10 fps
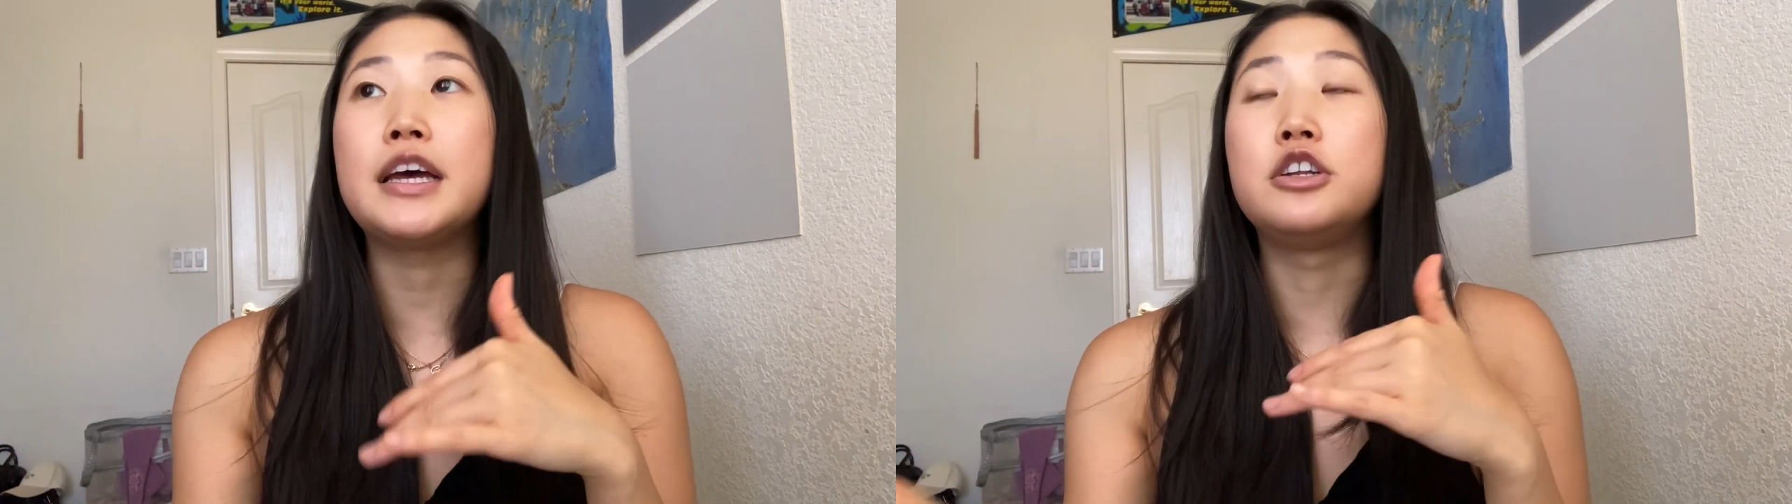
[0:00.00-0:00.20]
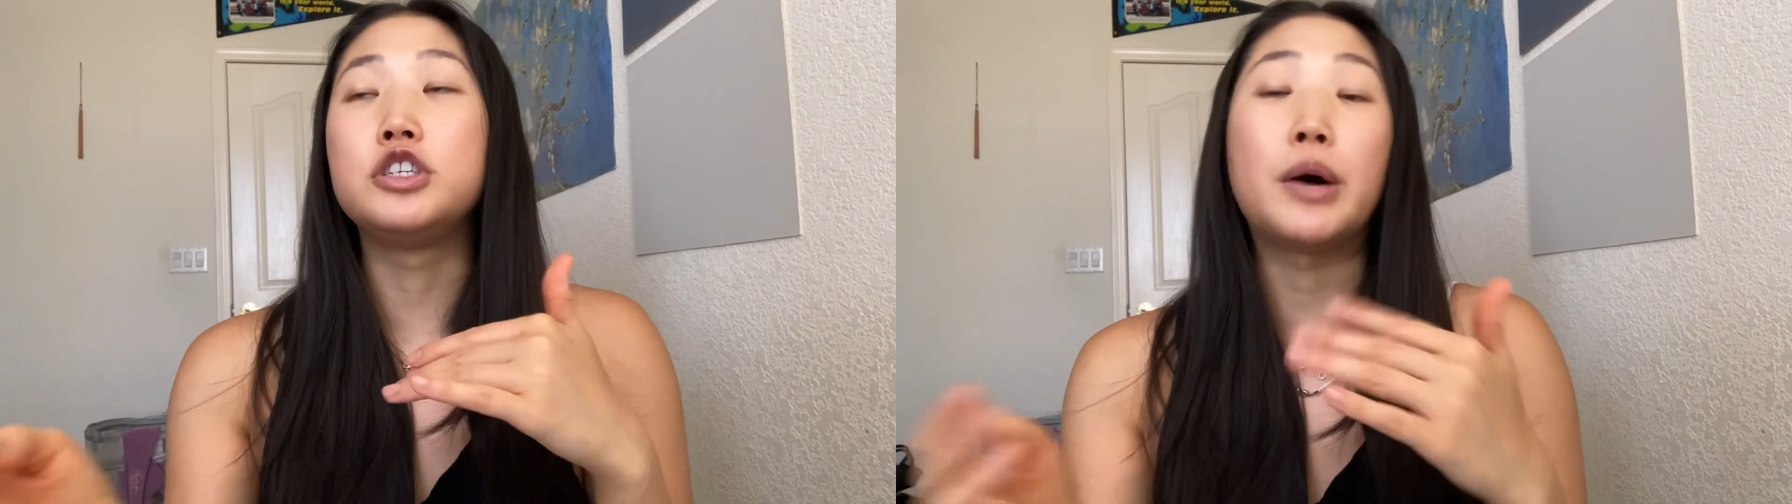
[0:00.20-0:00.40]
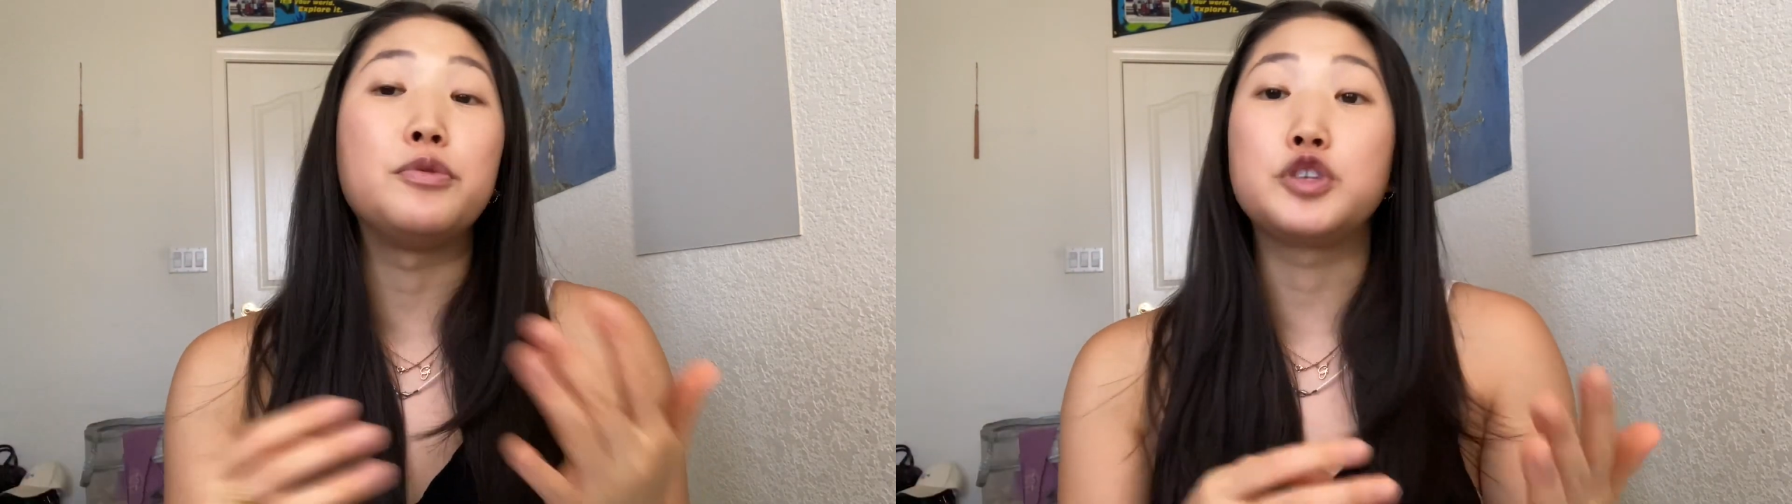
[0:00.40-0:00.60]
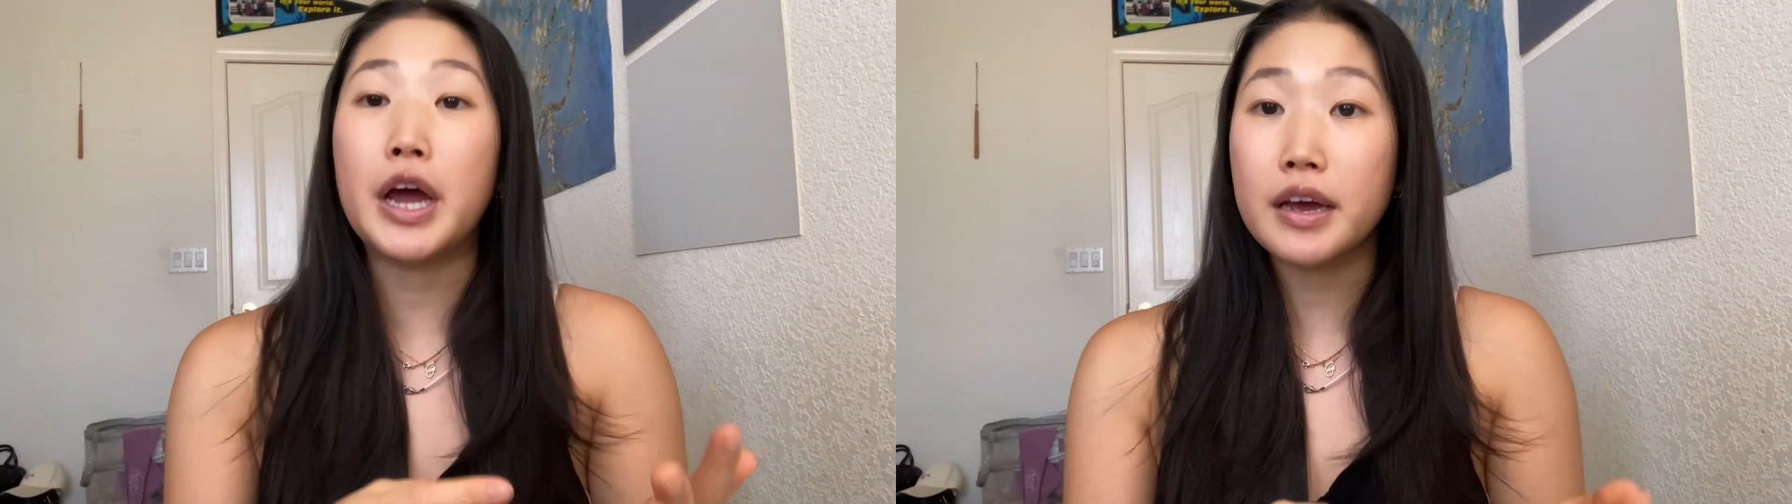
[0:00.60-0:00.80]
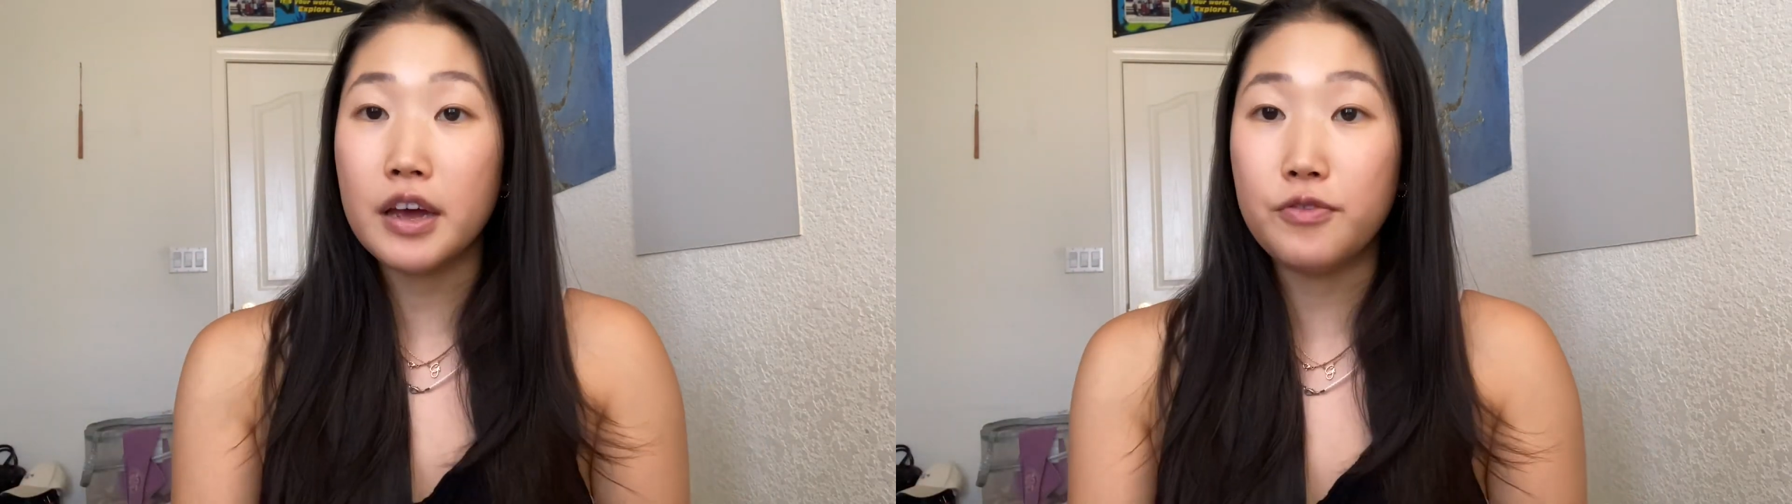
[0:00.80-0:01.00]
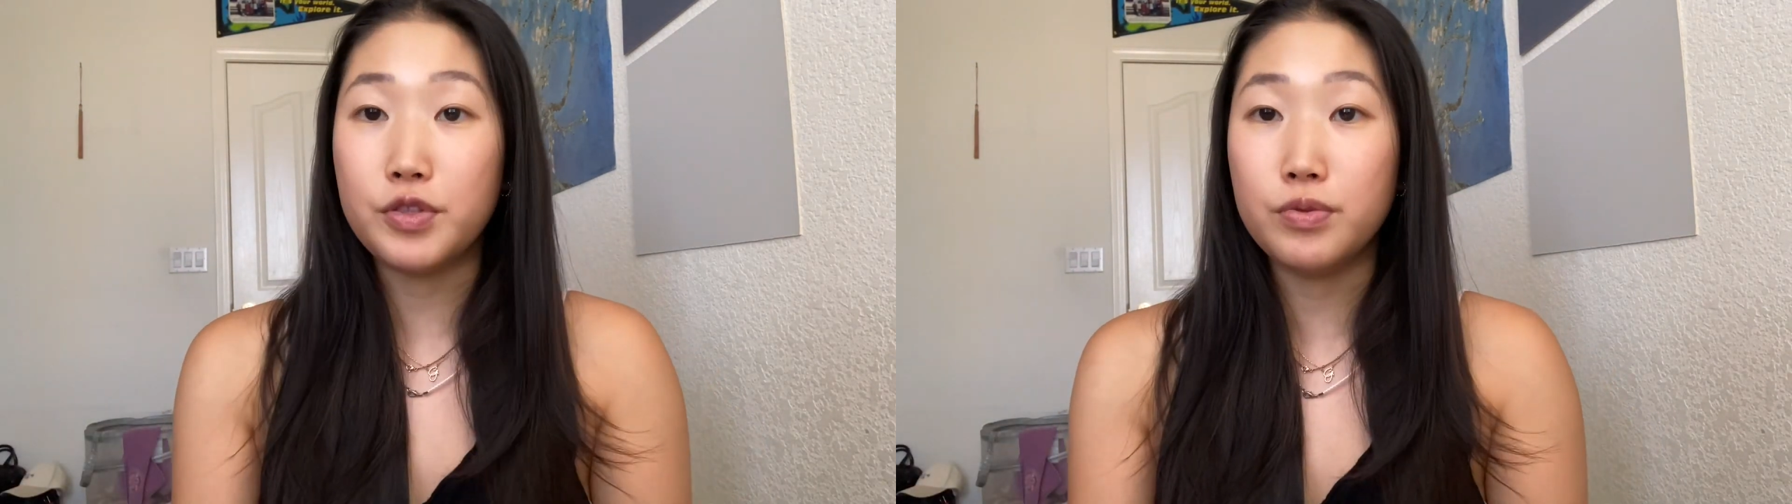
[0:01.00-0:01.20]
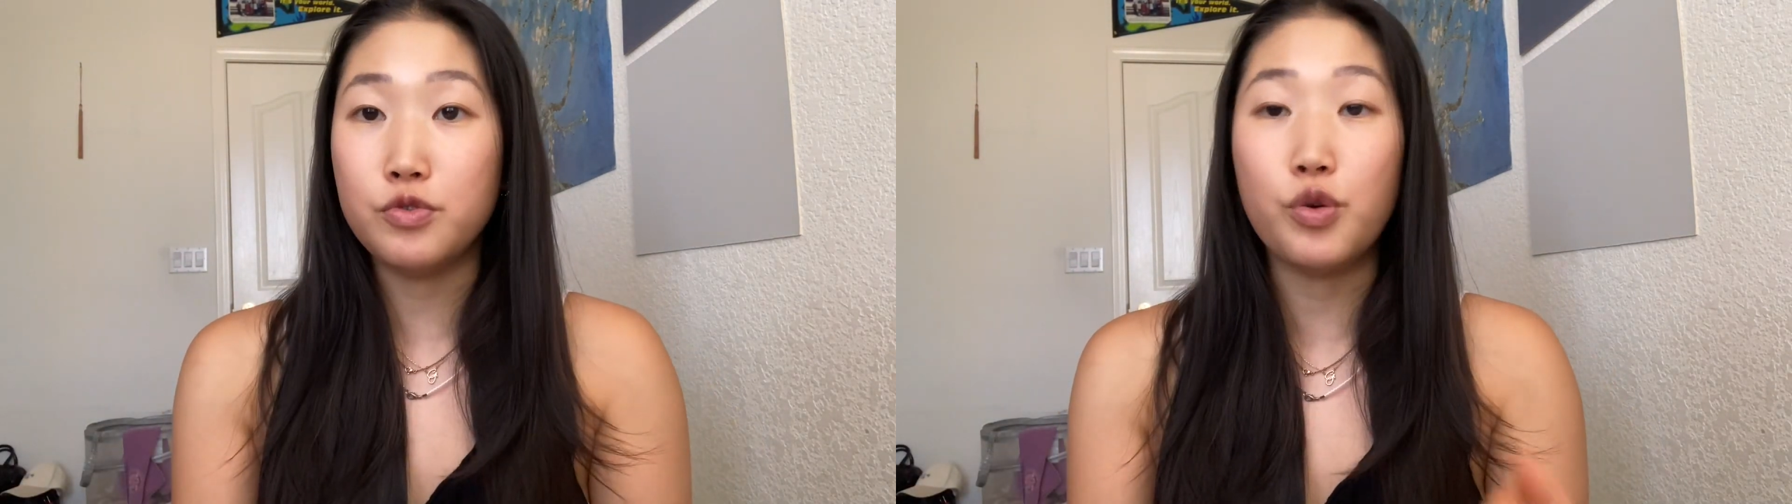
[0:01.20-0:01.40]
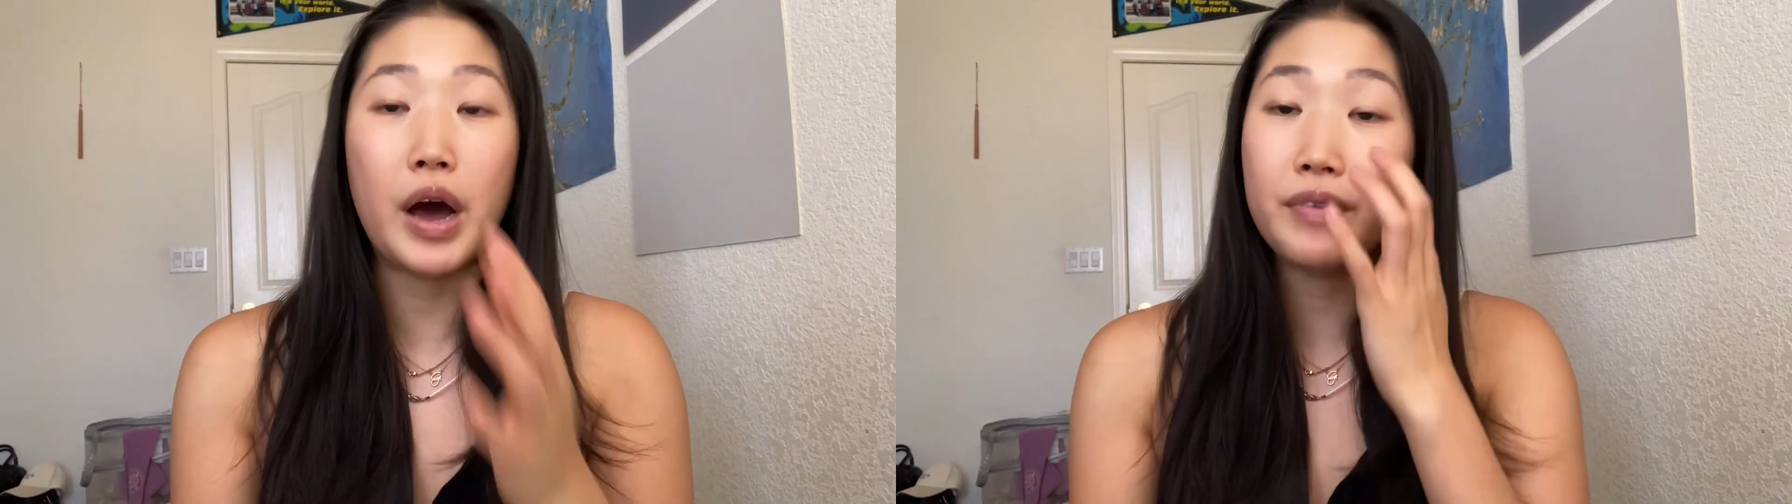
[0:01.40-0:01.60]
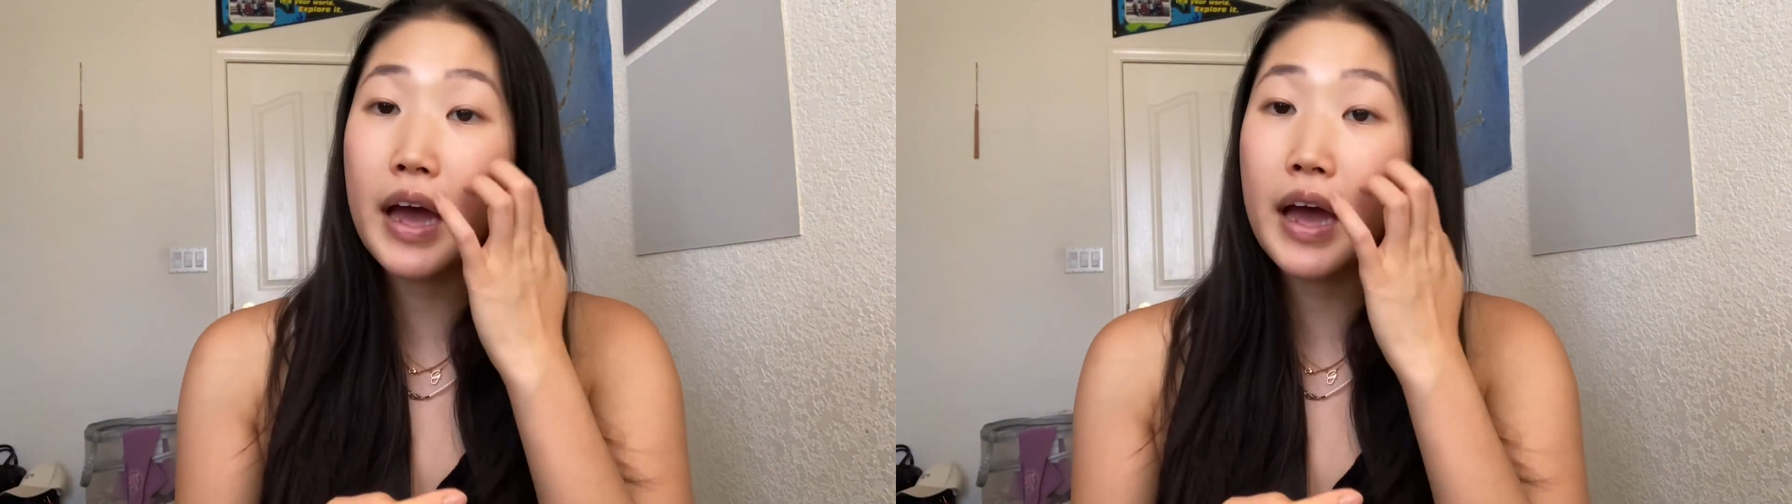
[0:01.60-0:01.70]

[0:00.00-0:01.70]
and double check if you have